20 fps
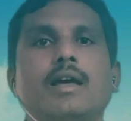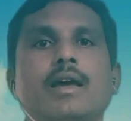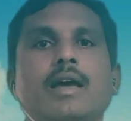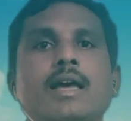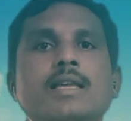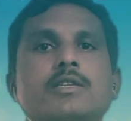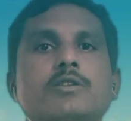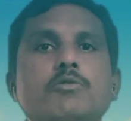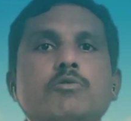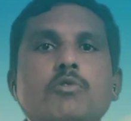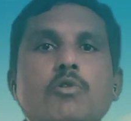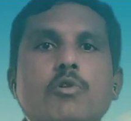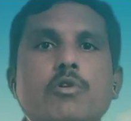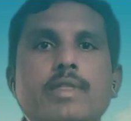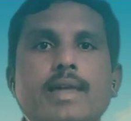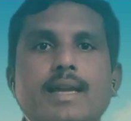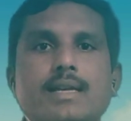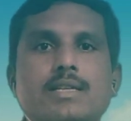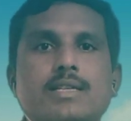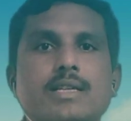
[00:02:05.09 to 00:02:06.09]
As you know
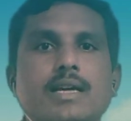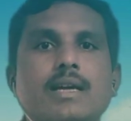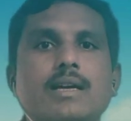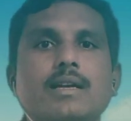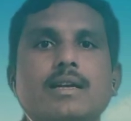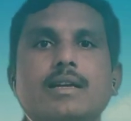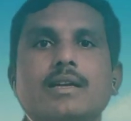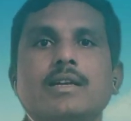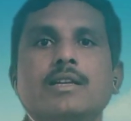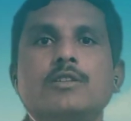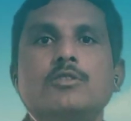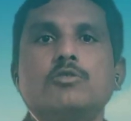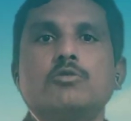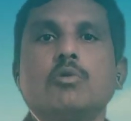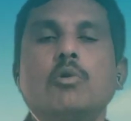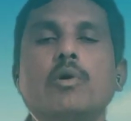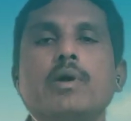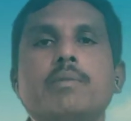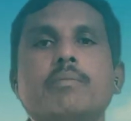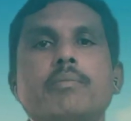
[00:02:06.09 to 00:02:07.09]
that tongue is
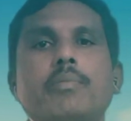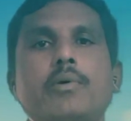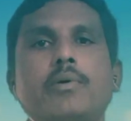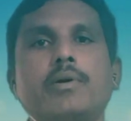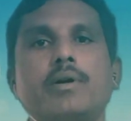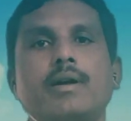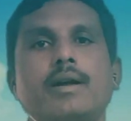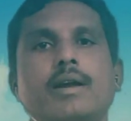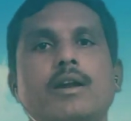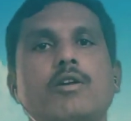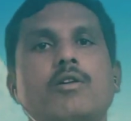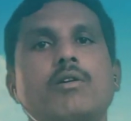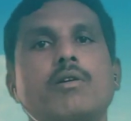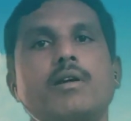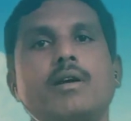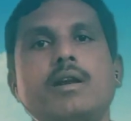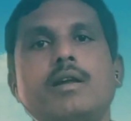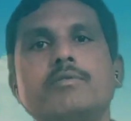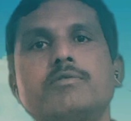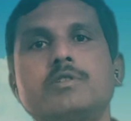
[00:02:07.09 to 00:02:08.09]
so important an
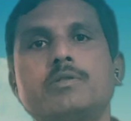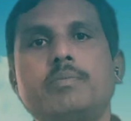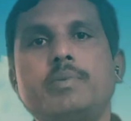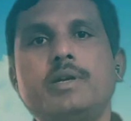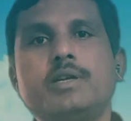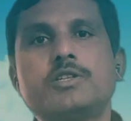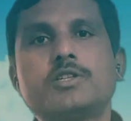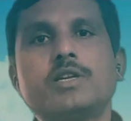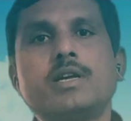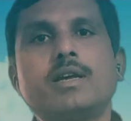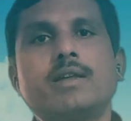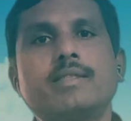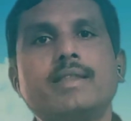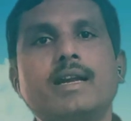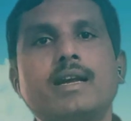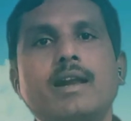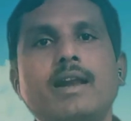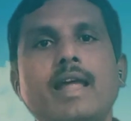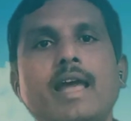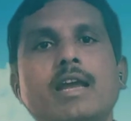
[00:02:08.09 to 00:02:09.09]
organ of speech
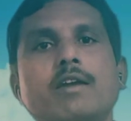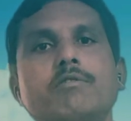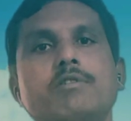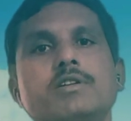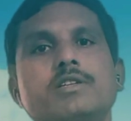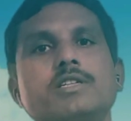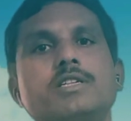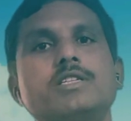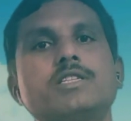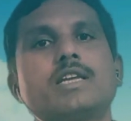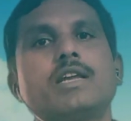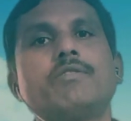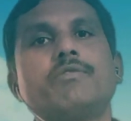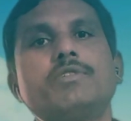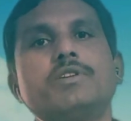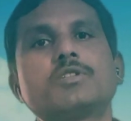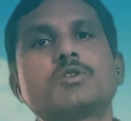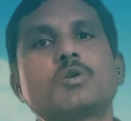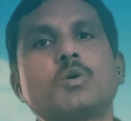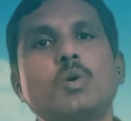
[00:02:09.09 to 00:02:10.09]
that language itself
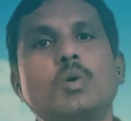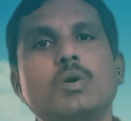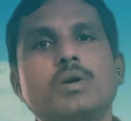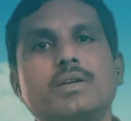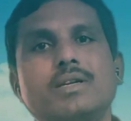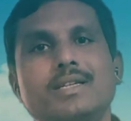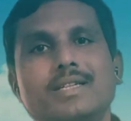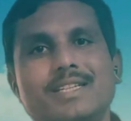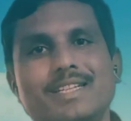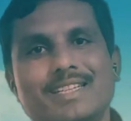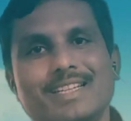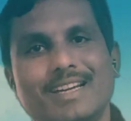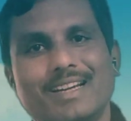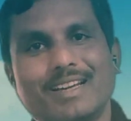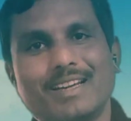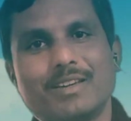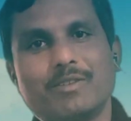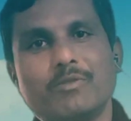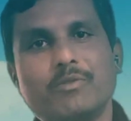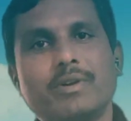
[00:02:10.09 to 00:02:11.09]
is called
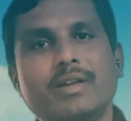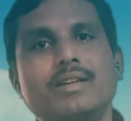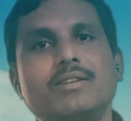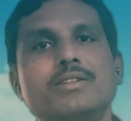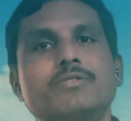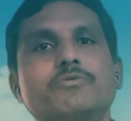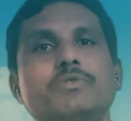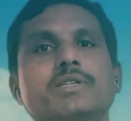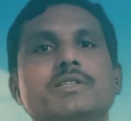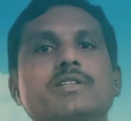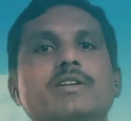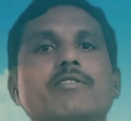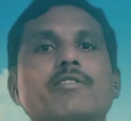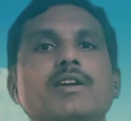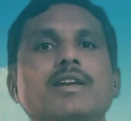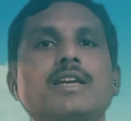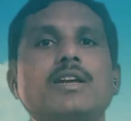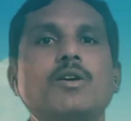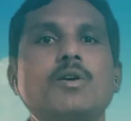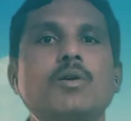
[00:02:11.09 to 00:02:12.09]
tongue, when we
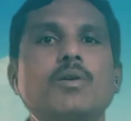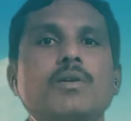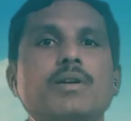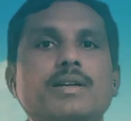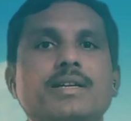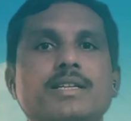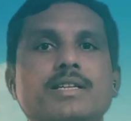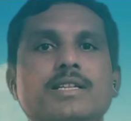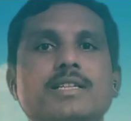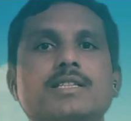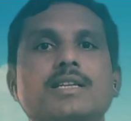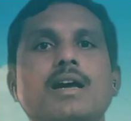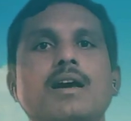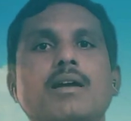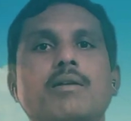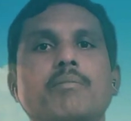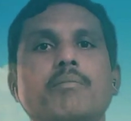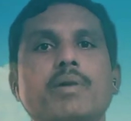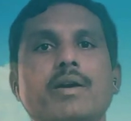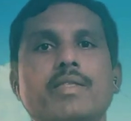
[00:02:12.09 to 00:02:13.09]
generally call it is
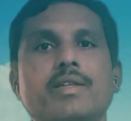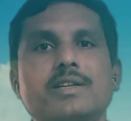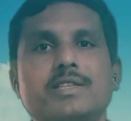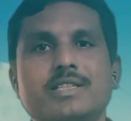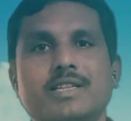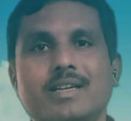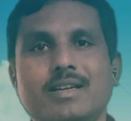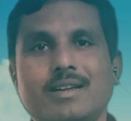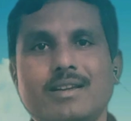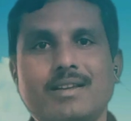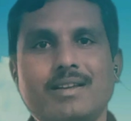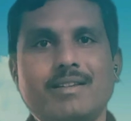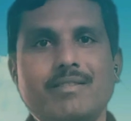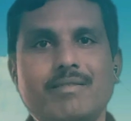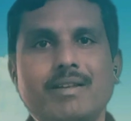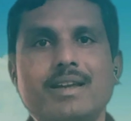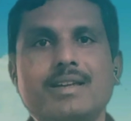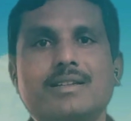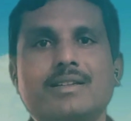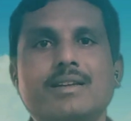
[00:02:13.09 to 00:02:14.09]
our mother tongue,
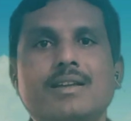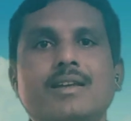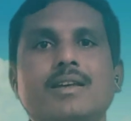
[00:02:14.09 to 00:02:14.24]
right?